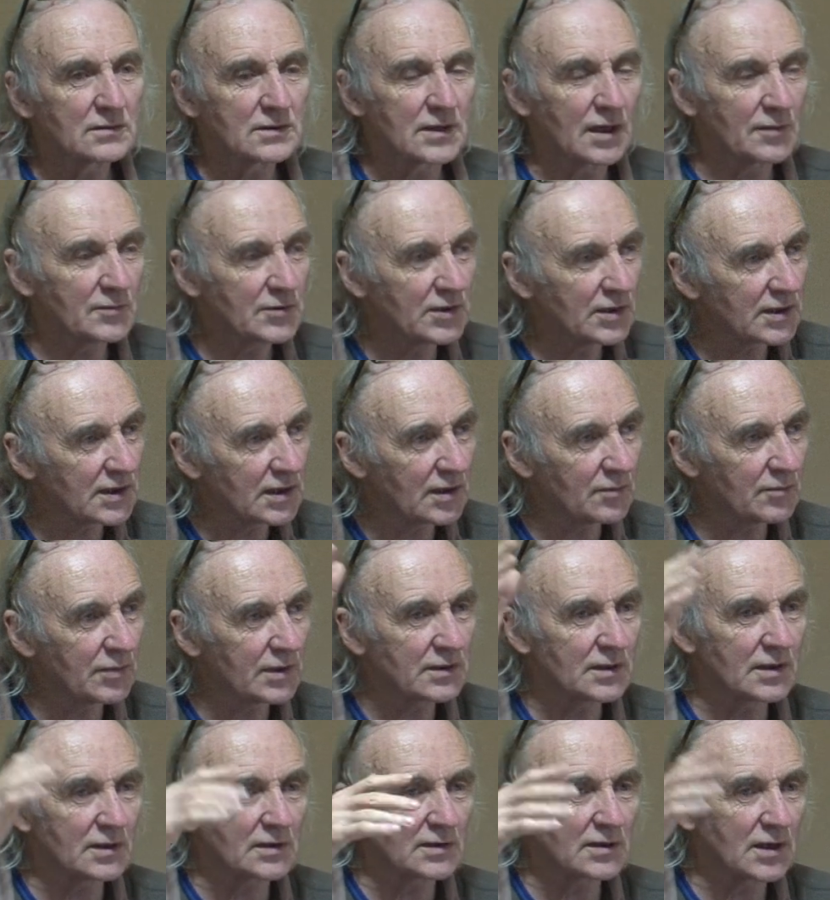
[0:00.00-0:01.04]
Tamshik
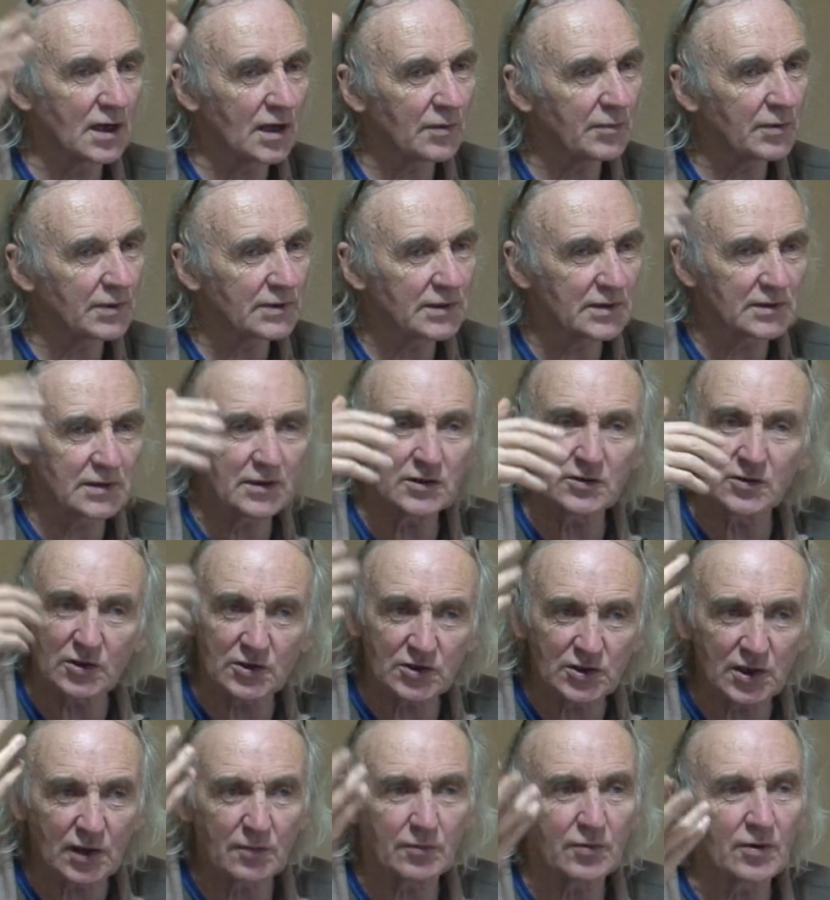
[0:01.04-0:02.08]
Kembotan Tabata
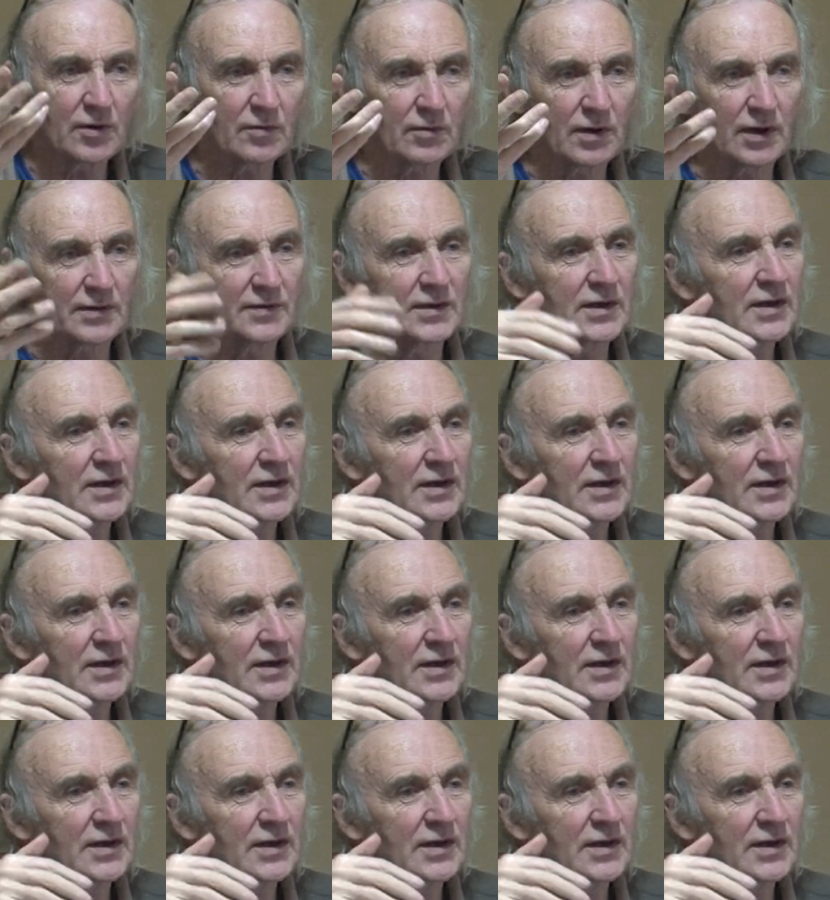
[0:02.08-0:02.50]
Ditun Chemborwa.